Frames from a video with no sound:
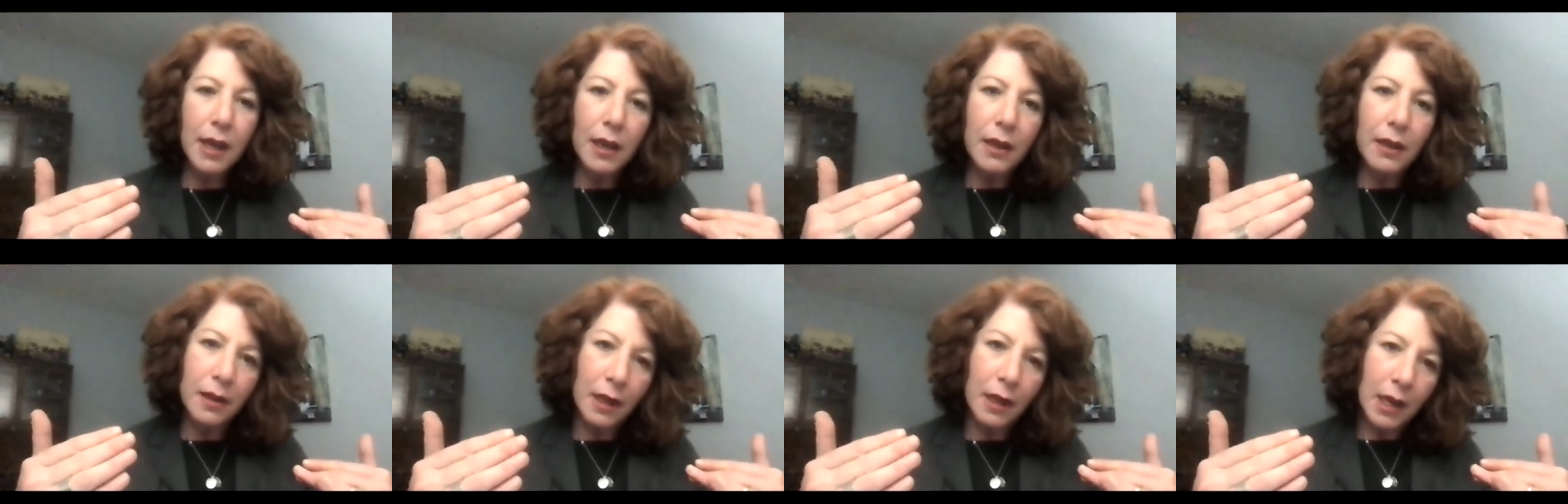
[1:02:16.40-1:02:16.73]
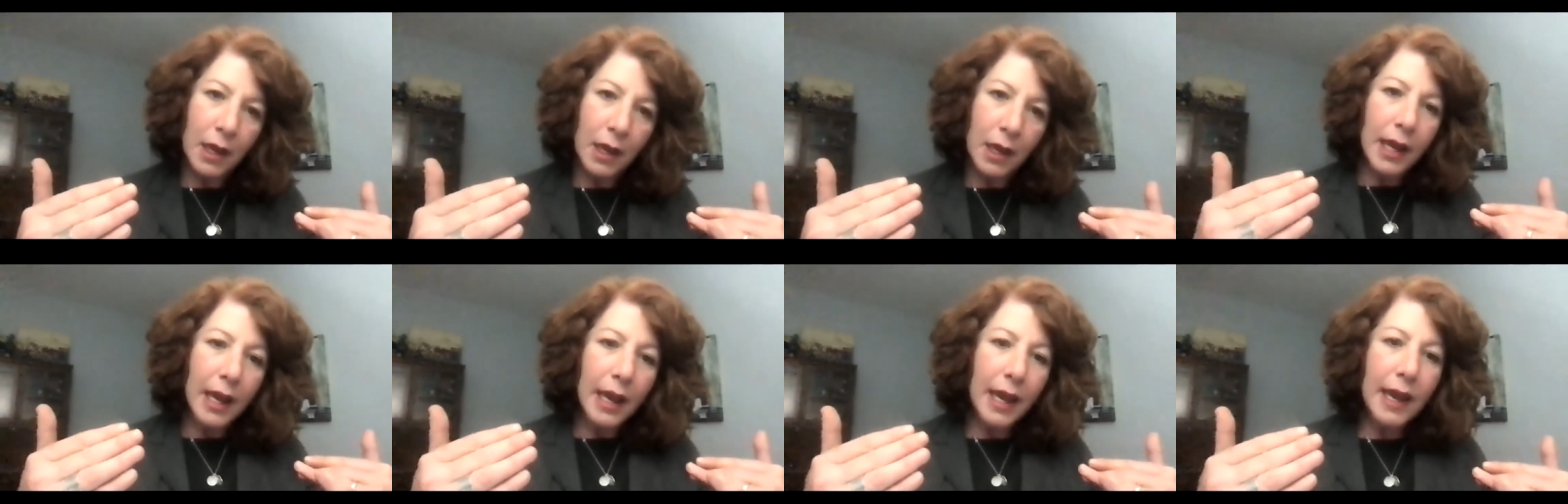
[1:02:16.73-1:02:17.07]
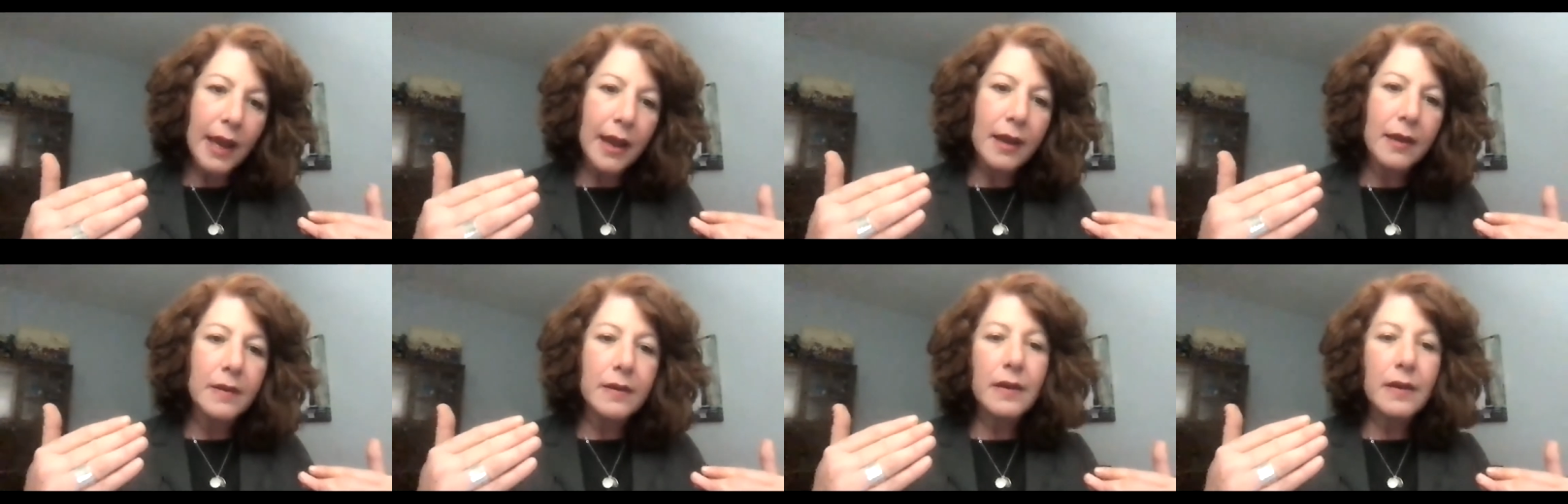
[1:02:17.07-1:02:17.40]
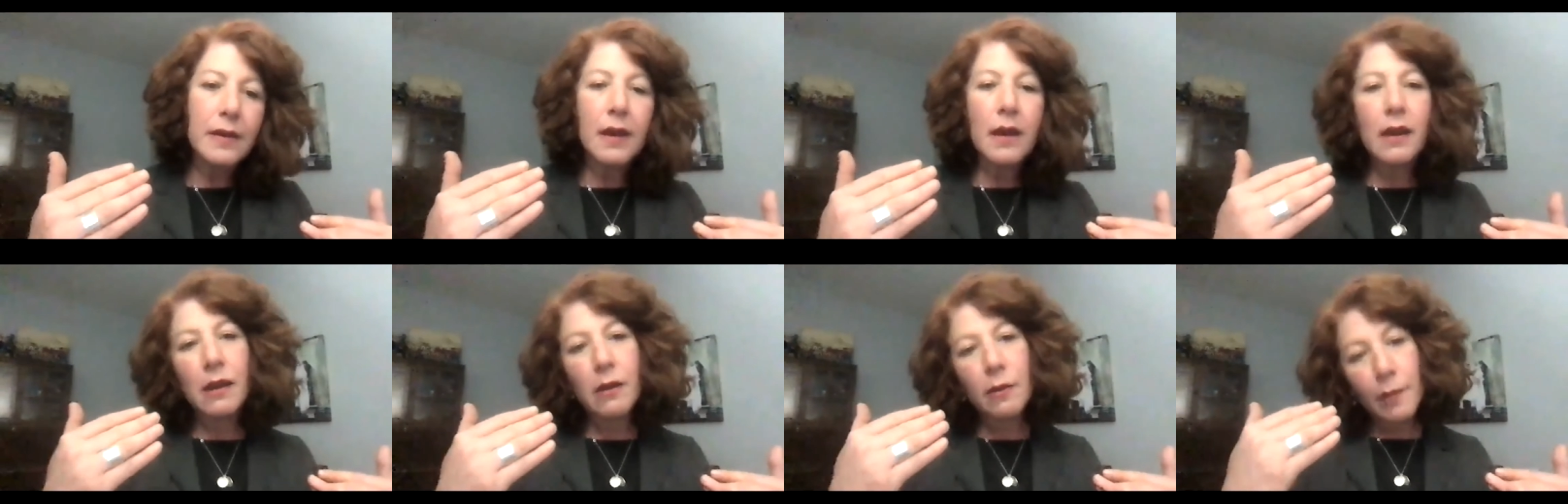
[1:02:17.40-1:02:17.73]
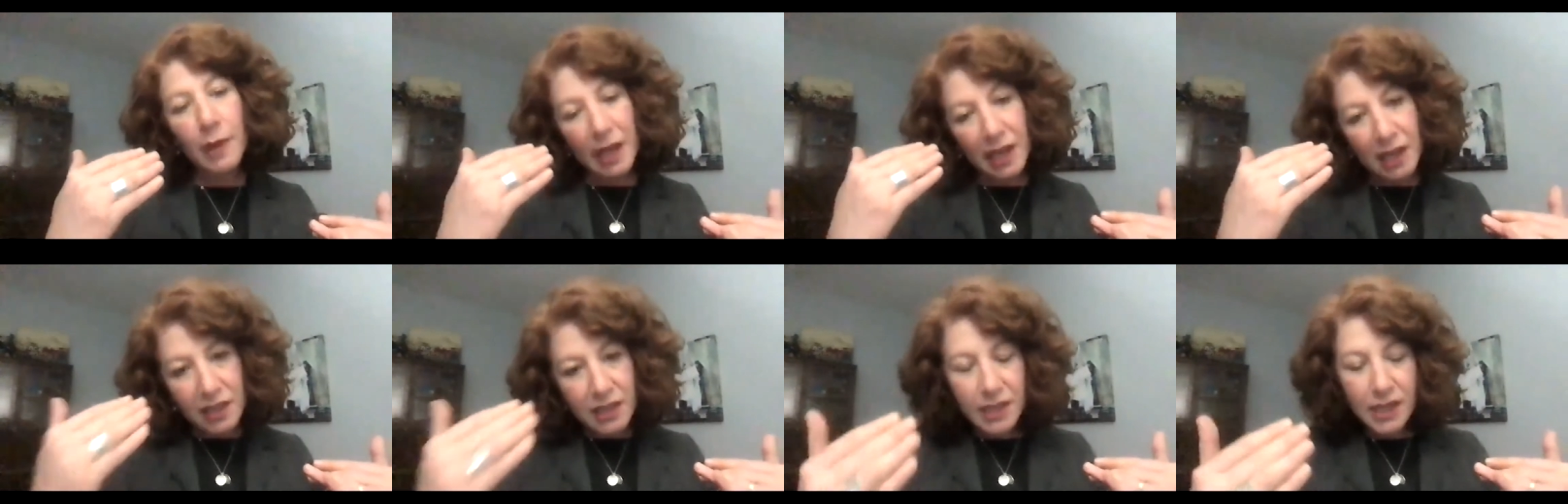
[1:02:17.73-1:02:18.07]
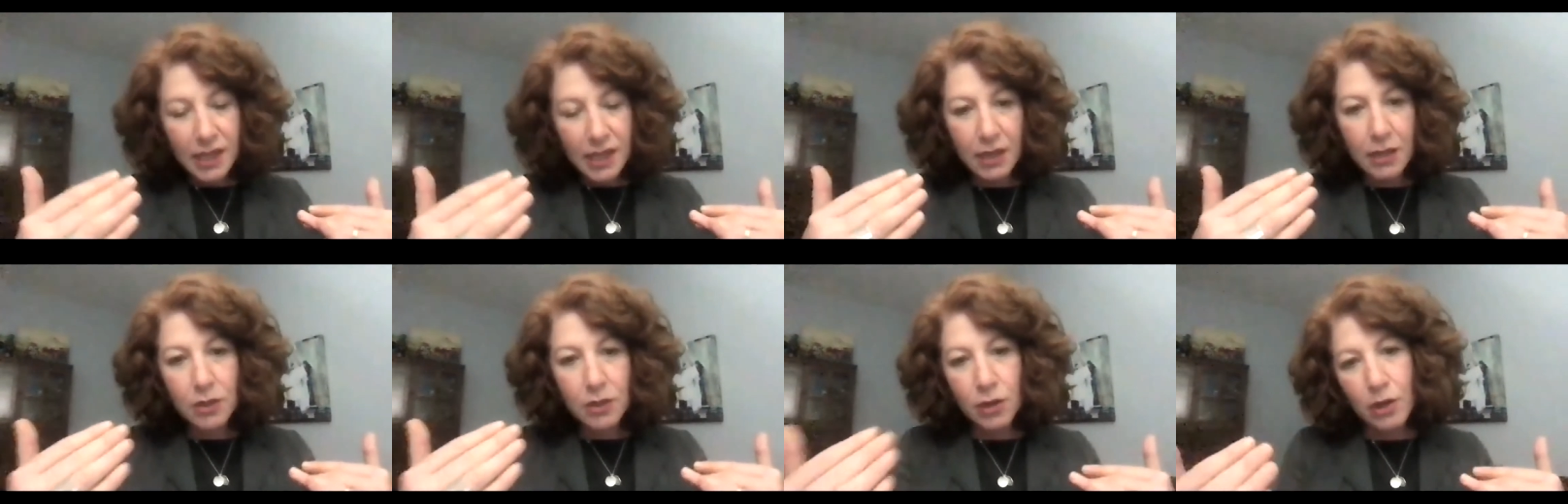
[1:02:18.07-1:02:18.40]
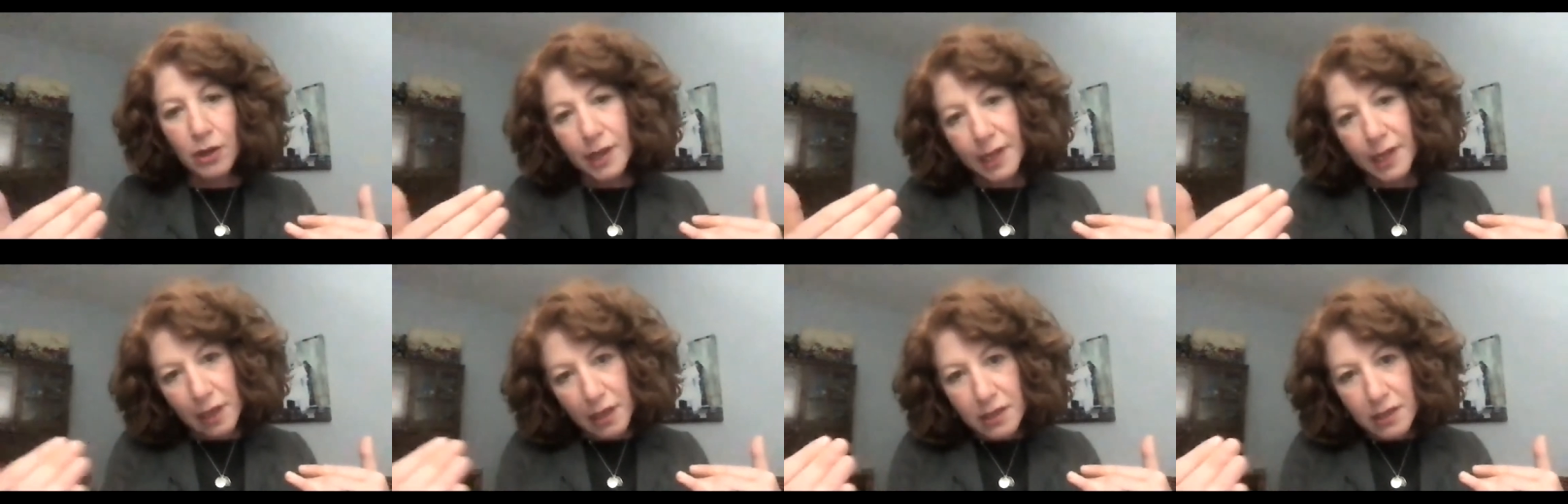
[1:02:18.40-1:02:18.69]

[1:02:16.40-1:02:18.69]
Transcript: and um, and seeing turkey as